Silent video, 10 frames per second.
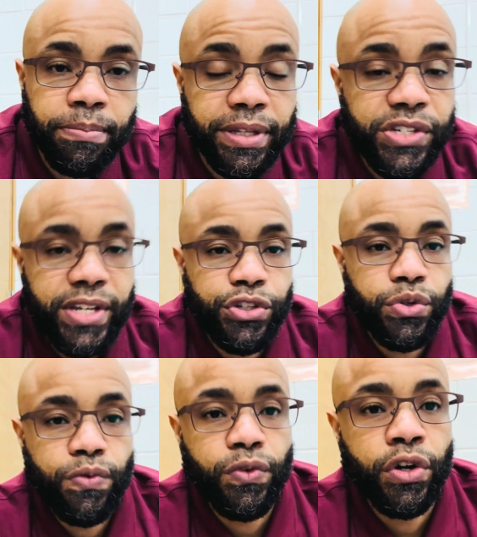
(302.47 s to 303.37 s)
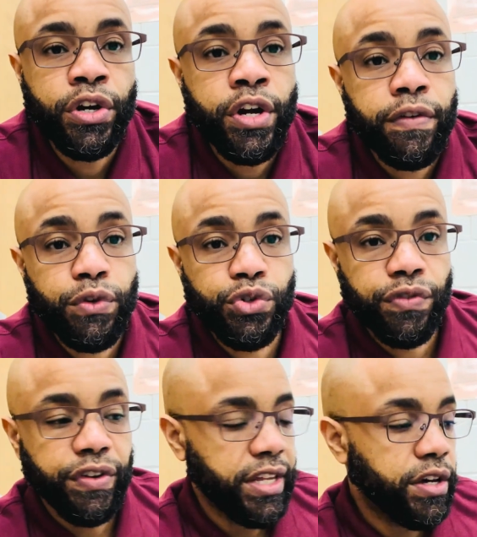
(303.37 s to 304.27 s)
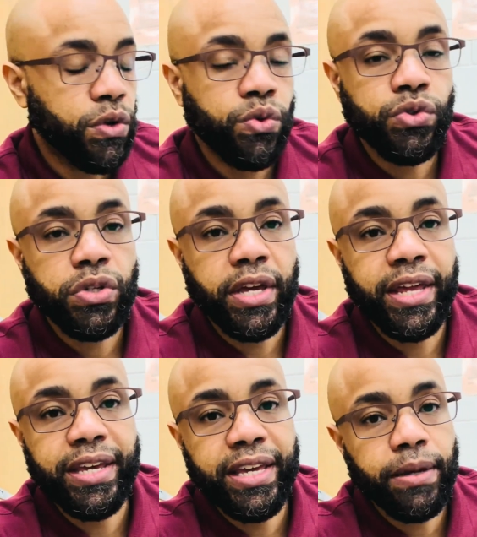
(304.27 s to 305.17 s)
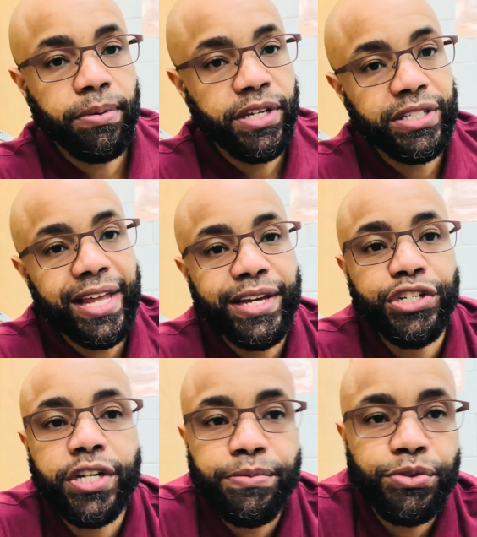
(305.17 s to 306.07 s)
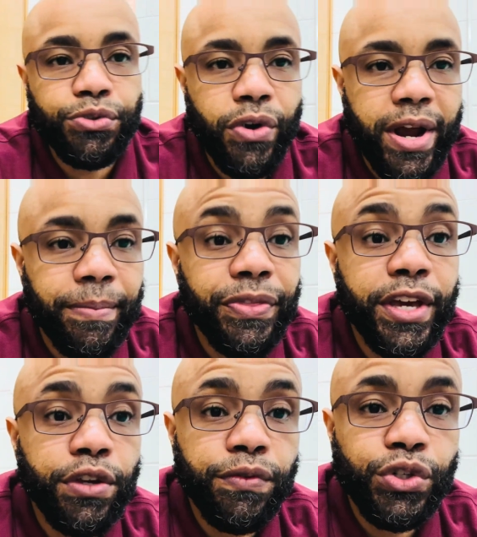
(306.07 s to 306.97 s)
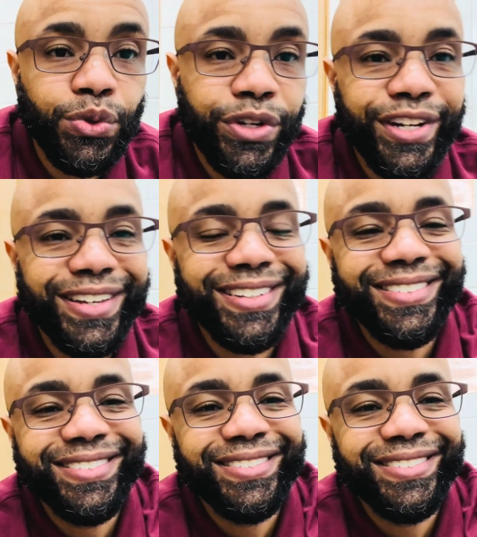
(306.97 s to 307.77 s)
Please stay tuned for future videos. And again, please like, share, and subscribe. And thank you for tuning in.